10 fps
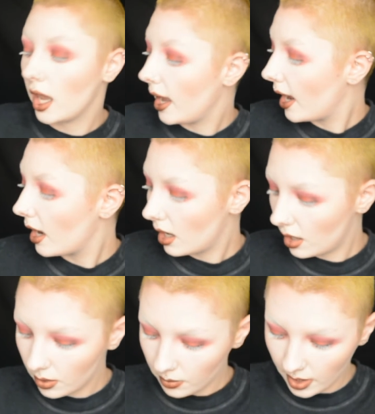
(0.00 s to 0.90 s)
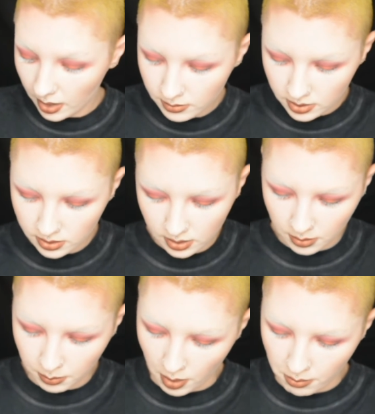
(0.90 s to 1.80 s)
Now I'm just
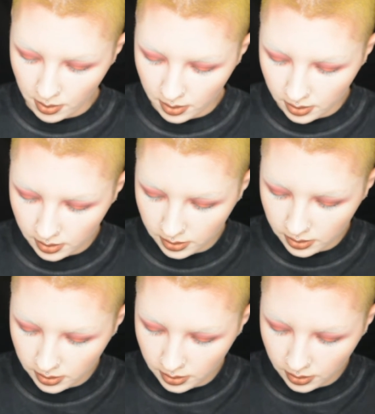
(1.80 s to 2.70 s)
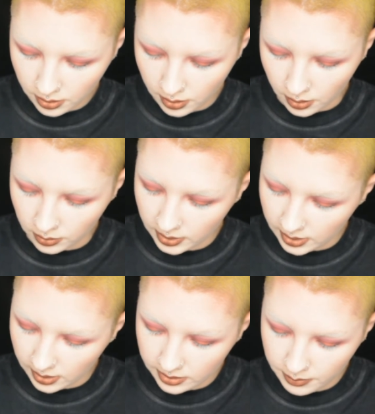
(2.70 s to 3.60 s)
gonna pop on
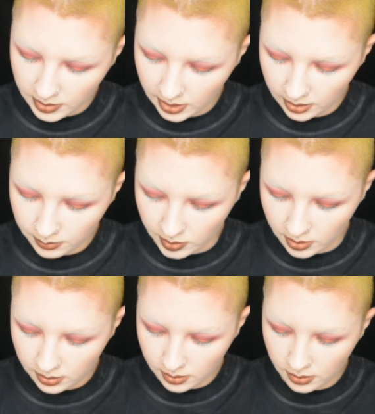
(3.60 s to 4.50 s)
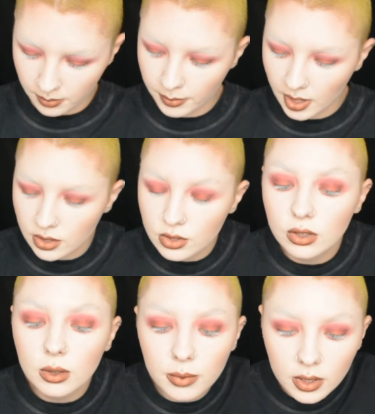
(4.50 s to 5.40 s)
Goldilocks Pigment by
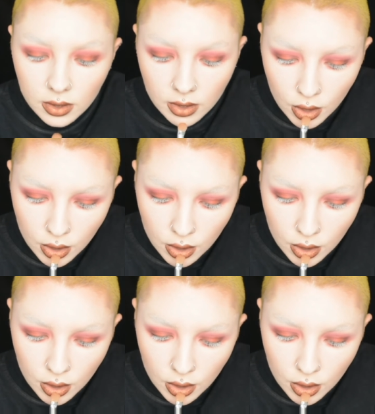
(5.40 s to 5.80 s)
Sugar Pill